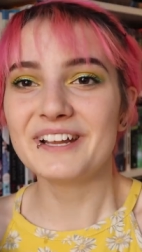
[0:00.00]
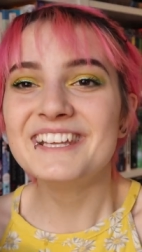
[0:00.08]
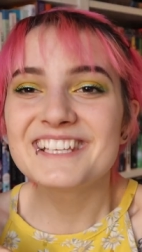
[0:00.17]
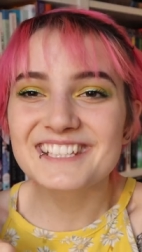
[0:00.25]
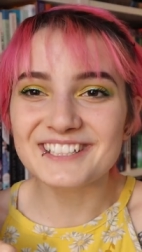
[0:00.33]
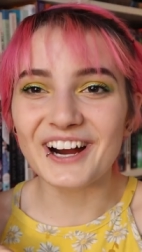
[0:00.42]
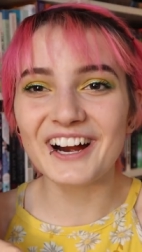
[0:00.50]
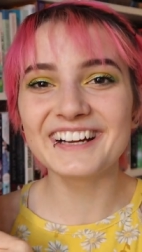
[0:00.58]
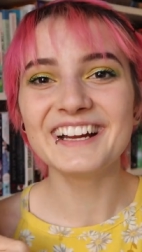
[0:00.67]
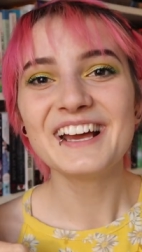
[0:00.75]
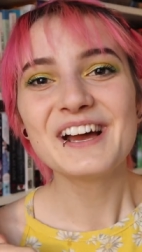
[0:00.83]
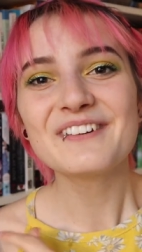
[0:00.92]
one
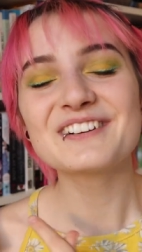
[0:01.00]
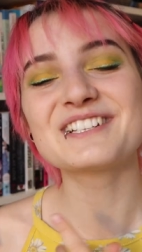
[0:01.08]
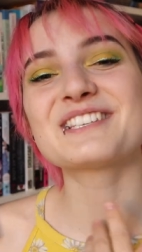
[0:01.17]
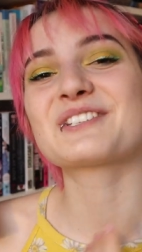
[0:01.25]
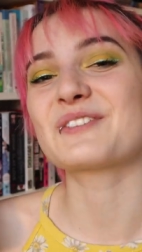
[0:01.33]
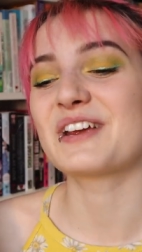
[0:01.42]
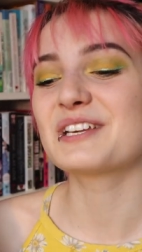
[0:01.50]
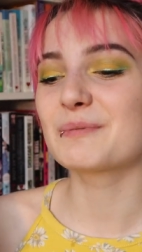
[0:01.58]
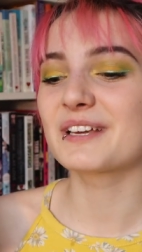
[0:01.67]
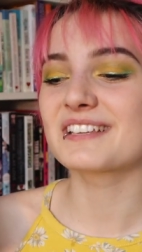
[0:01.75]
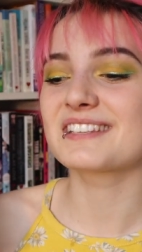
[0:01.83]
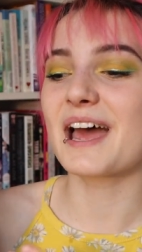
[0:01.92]
star, which is strange
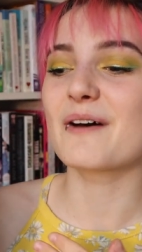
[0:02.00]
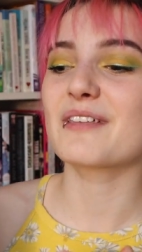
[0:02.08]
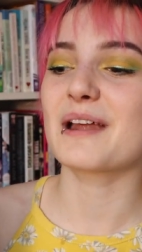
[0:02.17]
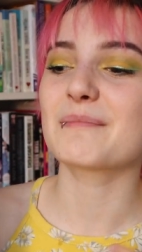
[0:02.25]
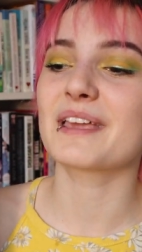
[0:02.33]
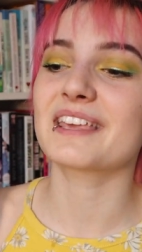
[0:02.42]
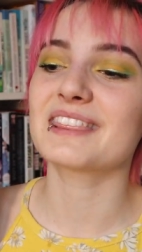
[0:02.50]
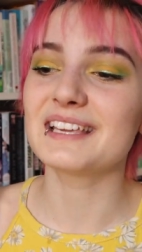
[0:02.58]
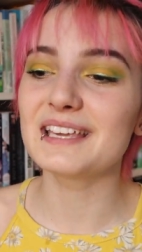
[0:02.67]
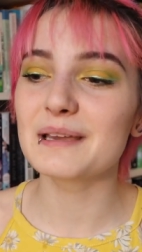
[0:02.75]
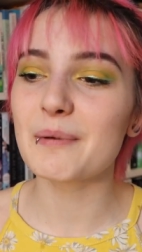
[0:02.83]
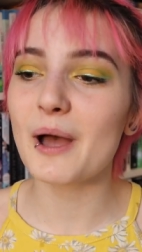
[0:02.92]
because now that I'm like
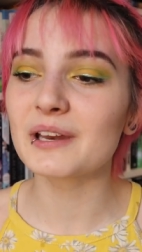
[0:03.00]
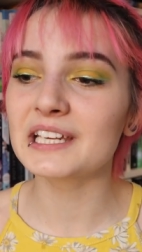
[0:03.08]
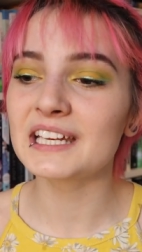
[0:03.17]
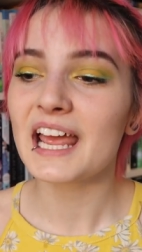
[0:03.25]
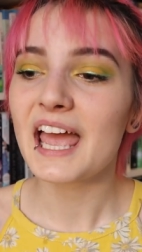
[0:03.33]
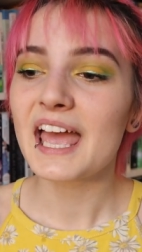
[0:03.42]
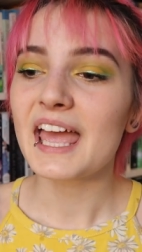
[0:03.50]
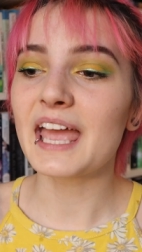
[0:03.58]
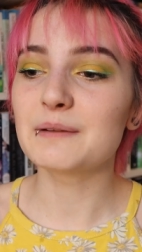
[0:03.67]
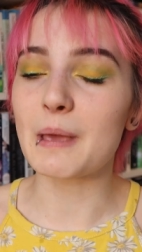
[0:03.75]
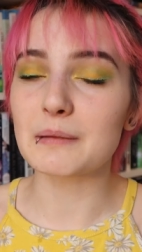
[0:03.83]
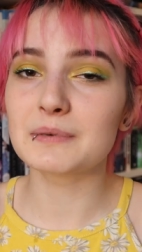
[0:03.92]
thinking about it,
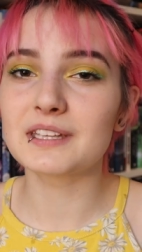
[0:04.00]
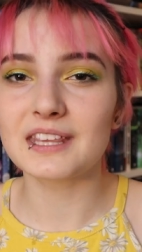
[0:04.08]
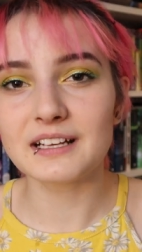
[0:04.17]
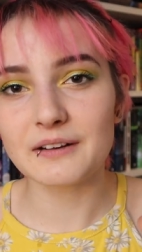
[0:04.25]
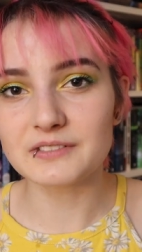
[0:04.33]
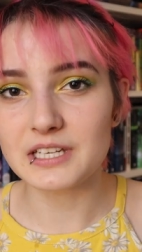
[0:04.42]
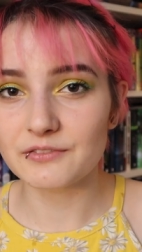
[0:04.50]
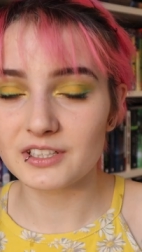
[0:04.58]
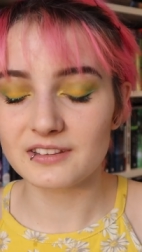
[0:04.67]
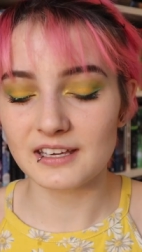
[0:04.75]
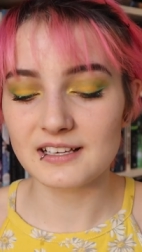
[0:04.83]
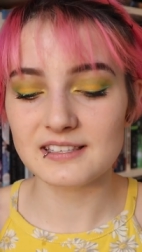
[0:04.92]
it made me think of the
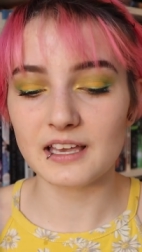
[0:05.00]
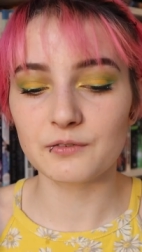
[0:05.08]
different things.